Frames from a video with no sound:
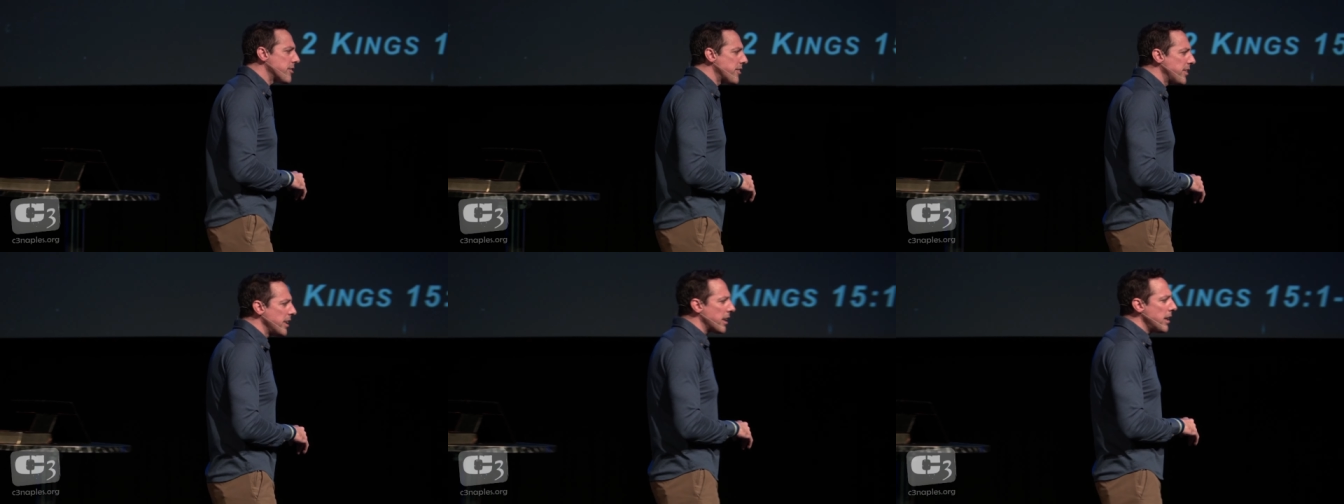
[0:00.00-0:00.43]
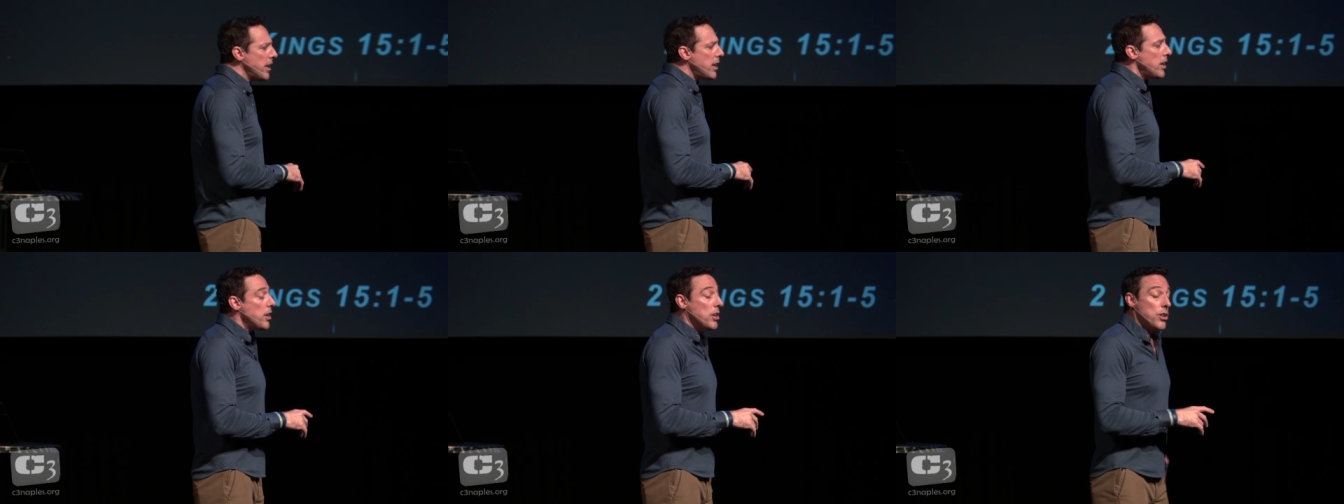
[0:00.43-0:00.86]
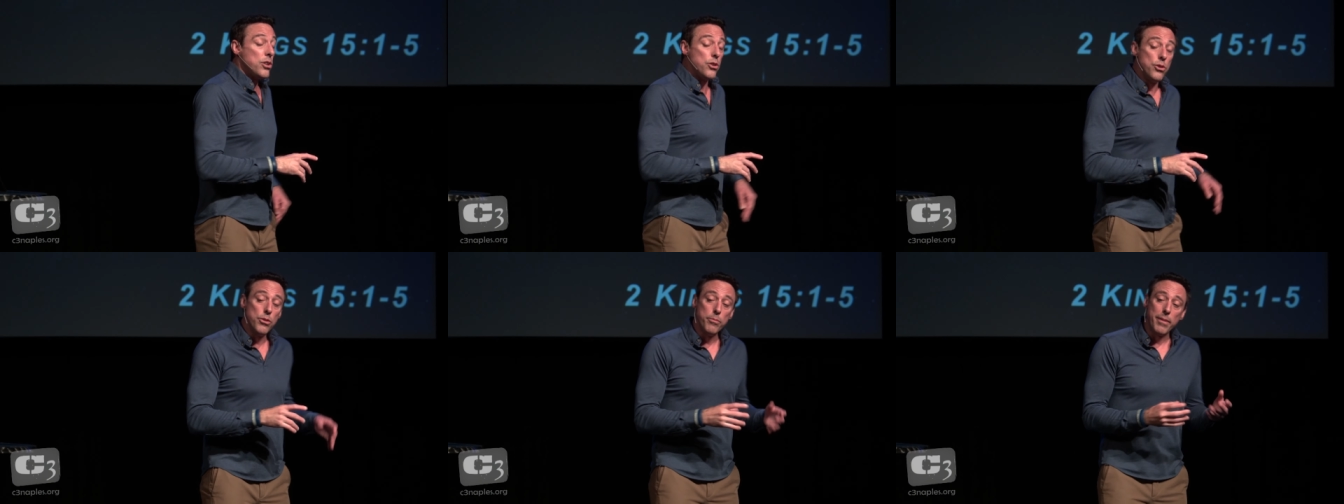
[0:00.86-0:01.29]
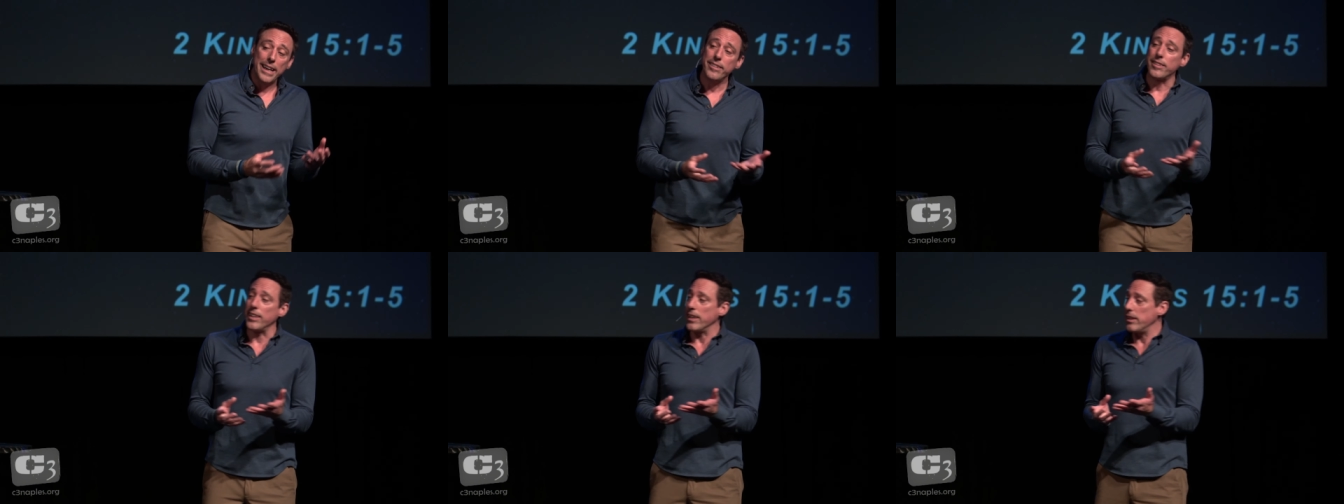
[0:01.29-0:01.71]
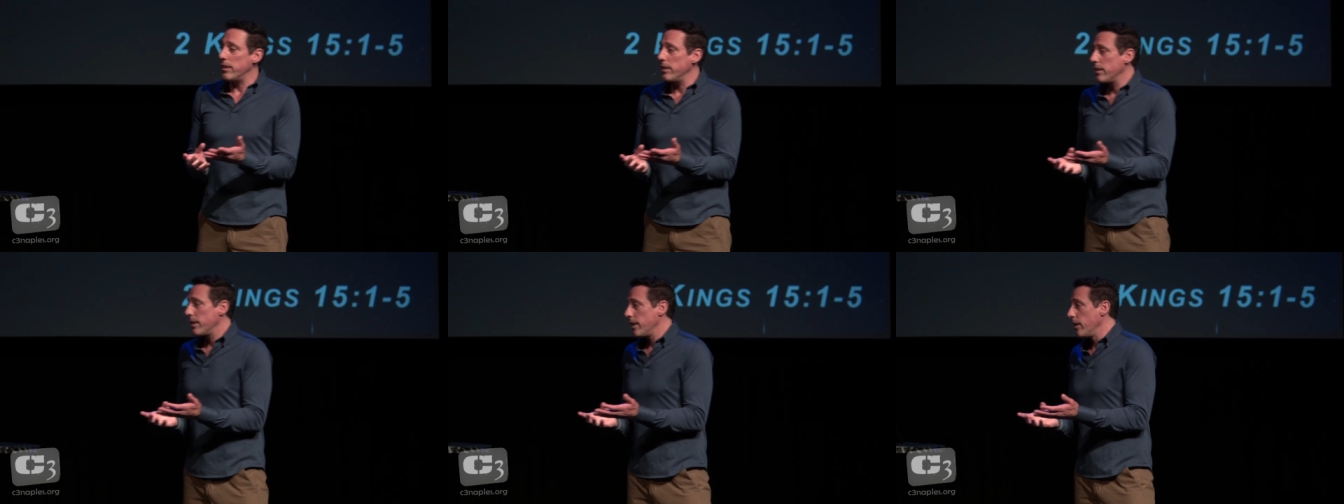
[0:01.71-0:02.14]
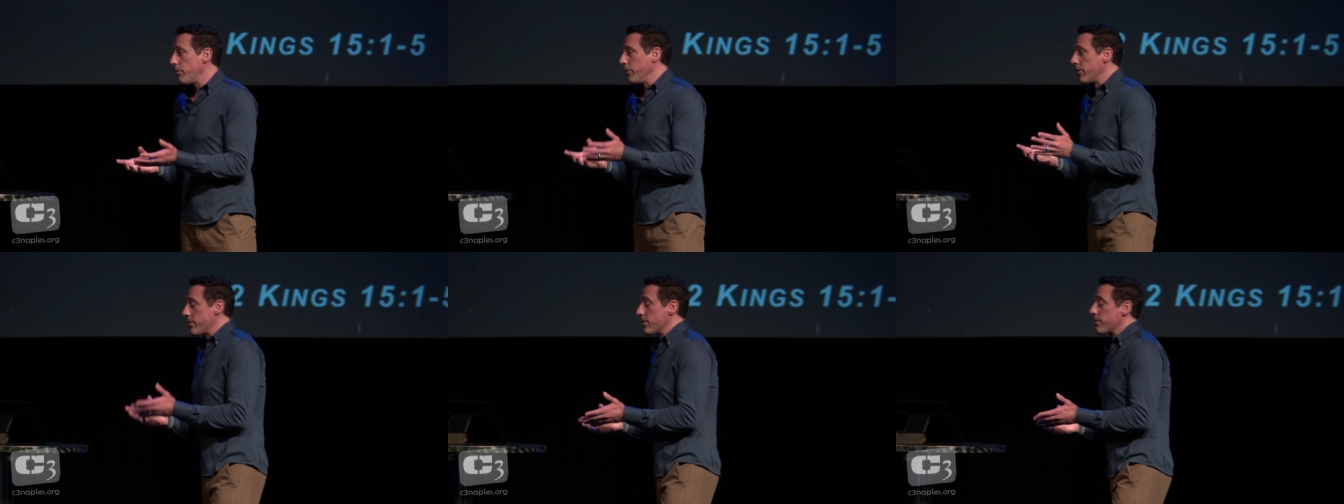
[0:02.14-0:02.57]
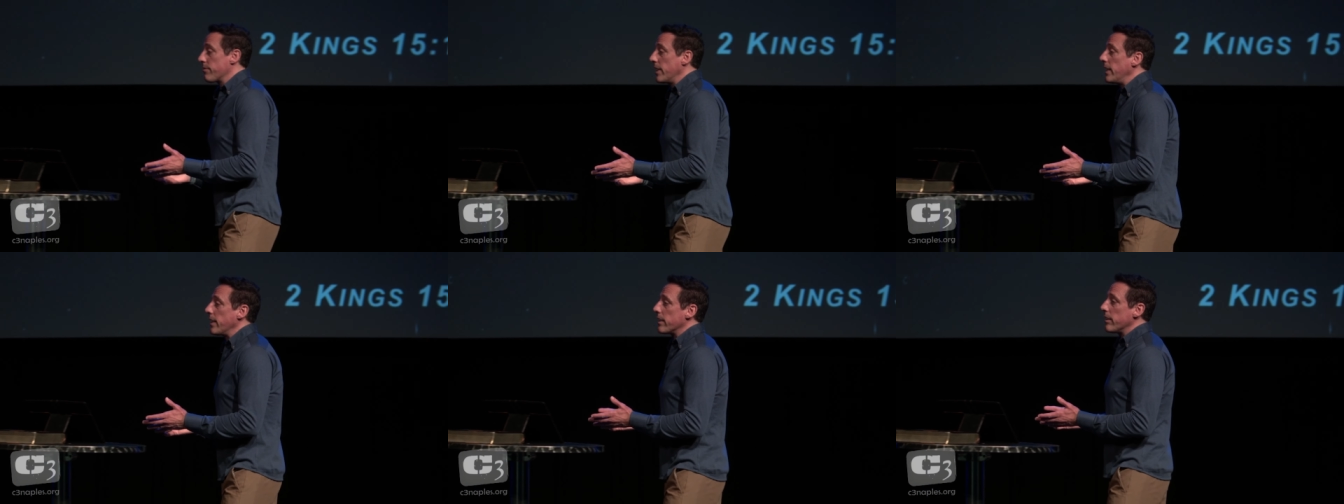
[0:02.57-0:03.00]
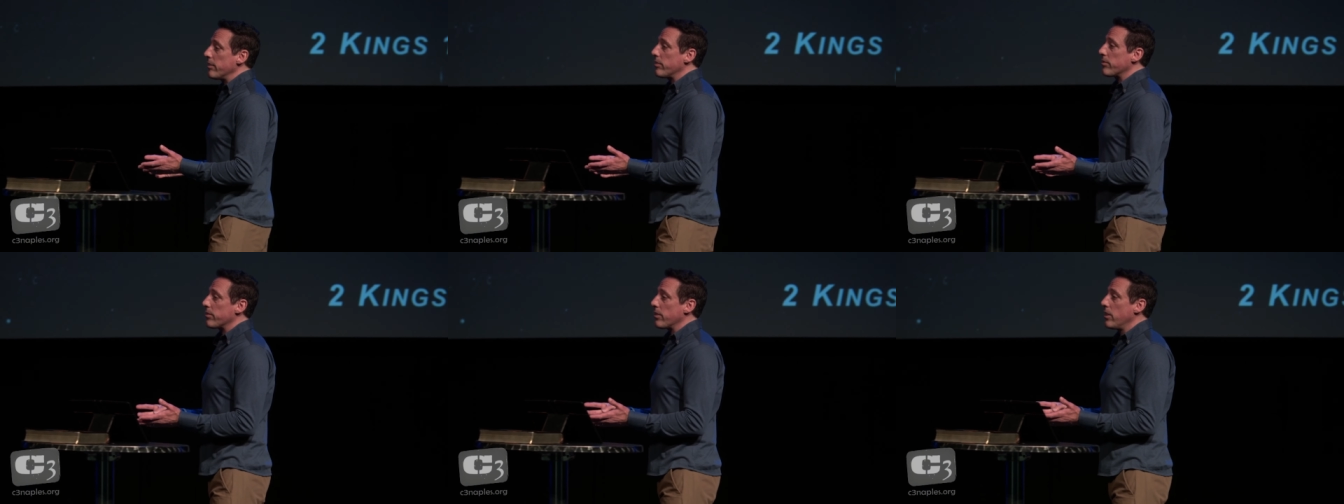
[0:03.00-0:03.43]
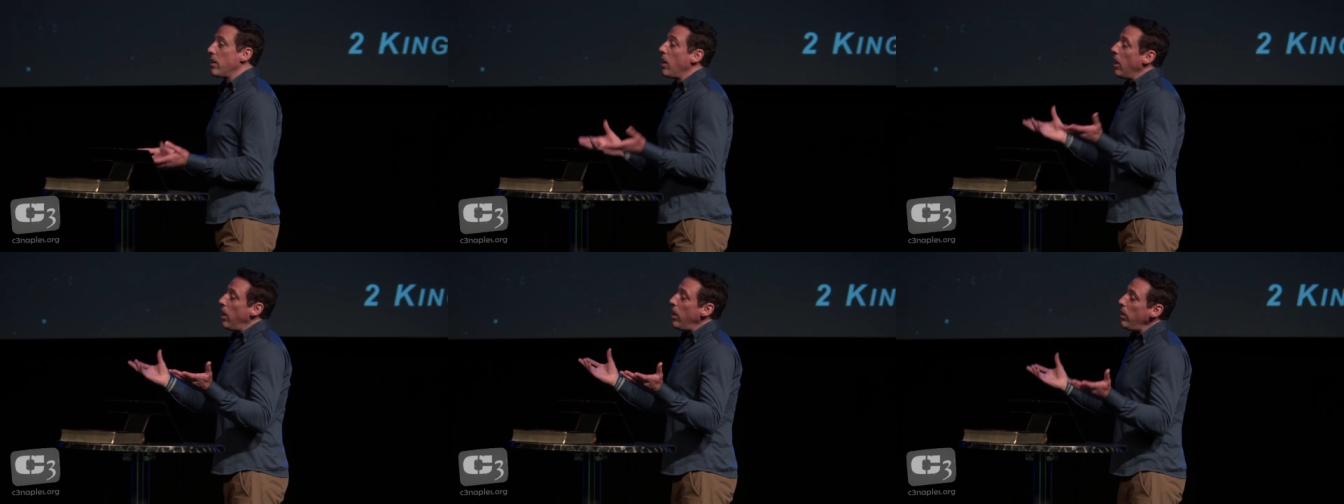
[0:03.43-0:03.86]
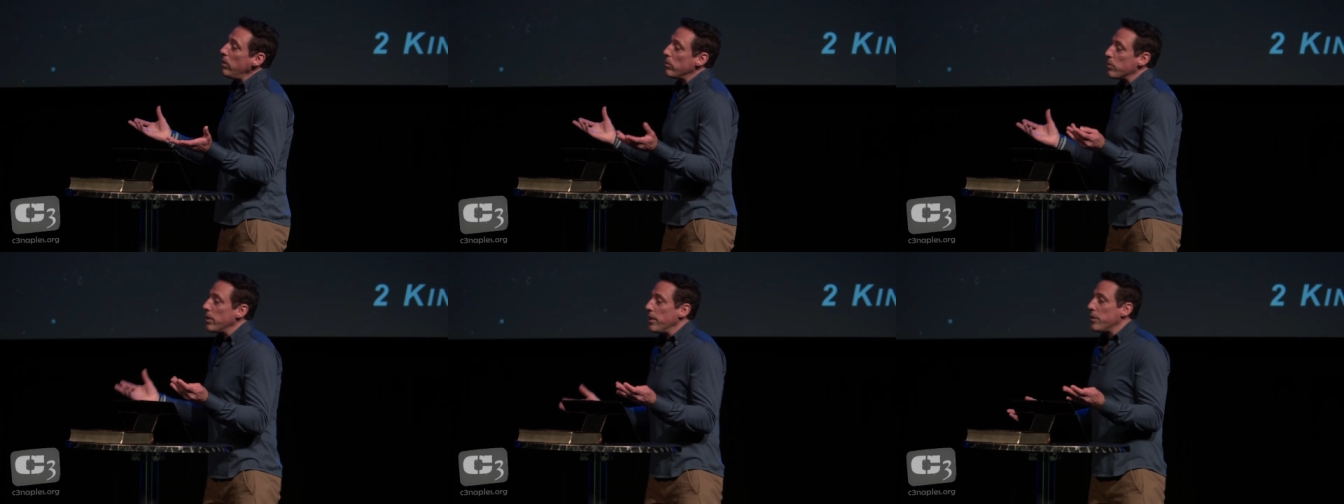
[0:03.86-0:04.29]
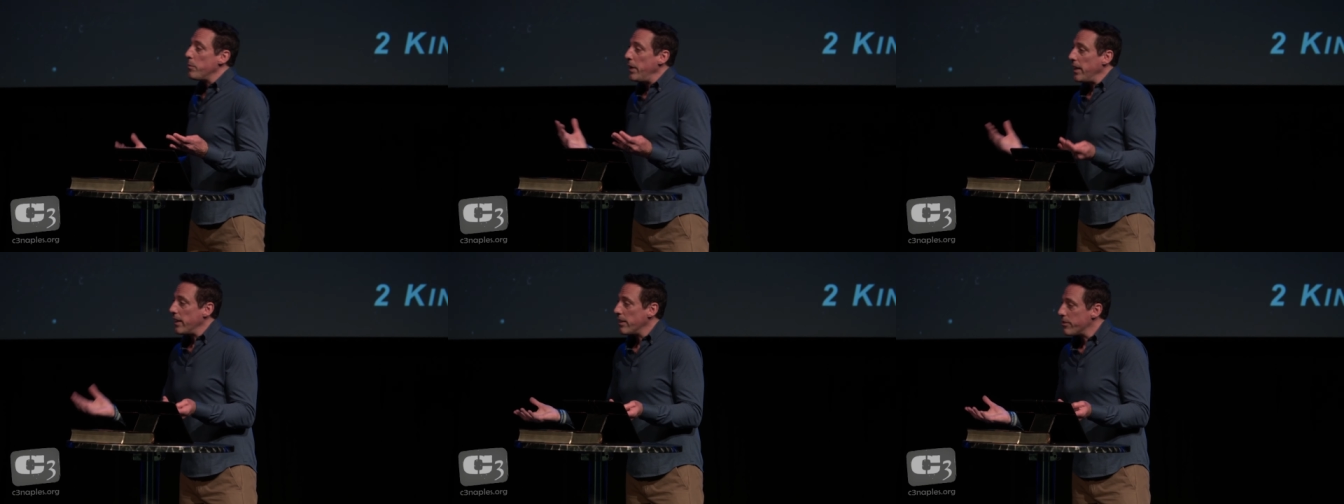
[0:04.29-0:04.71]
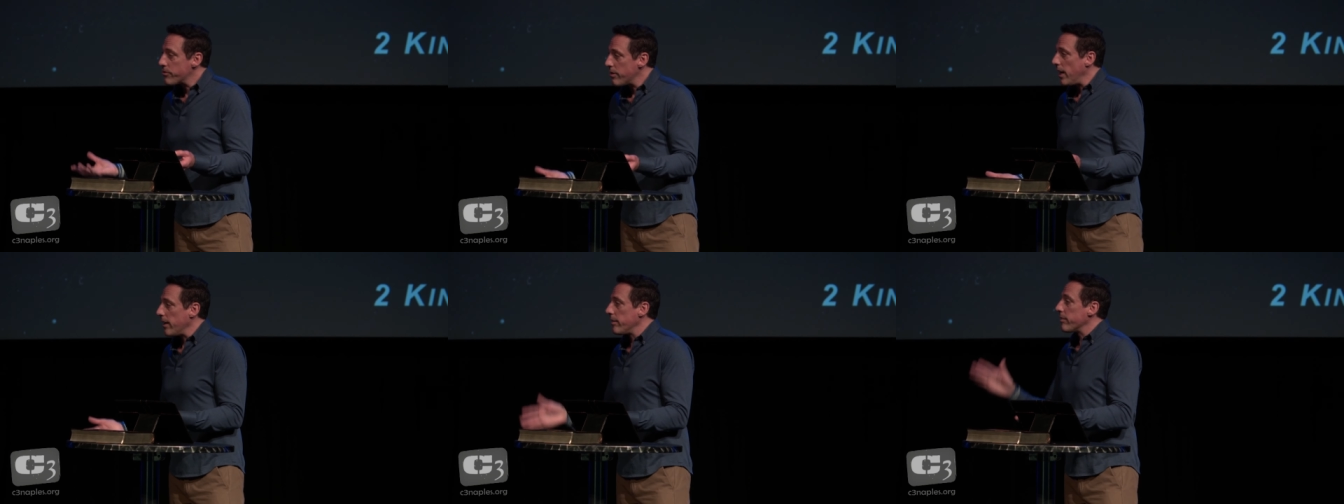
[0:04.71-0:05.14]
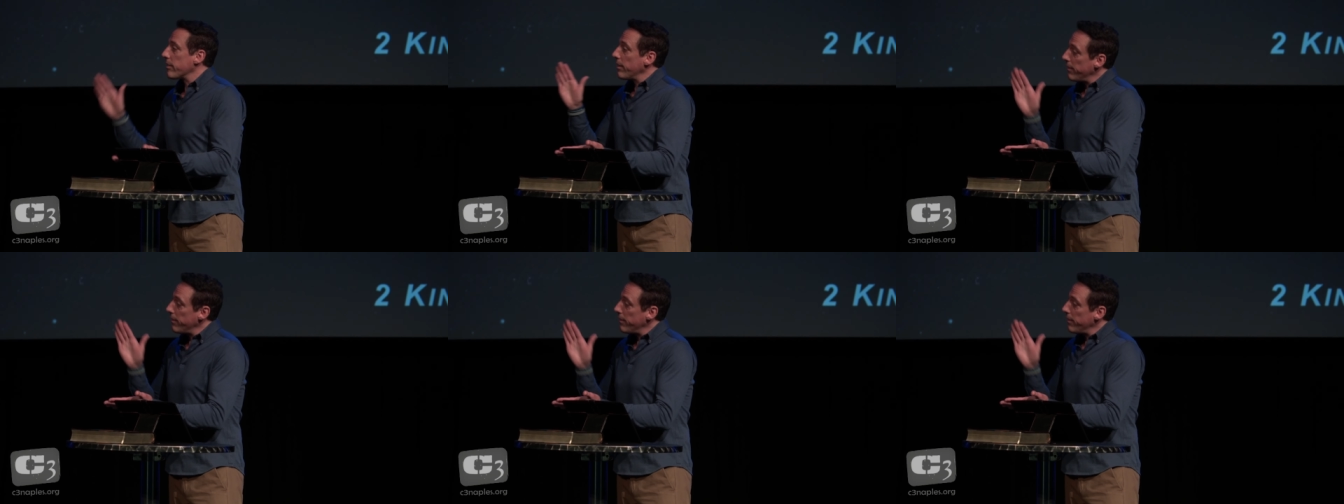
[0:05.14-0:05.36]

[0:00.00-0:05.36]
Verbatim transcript: the thing. You might think, if you're just reading this, oh, the pagan shrines.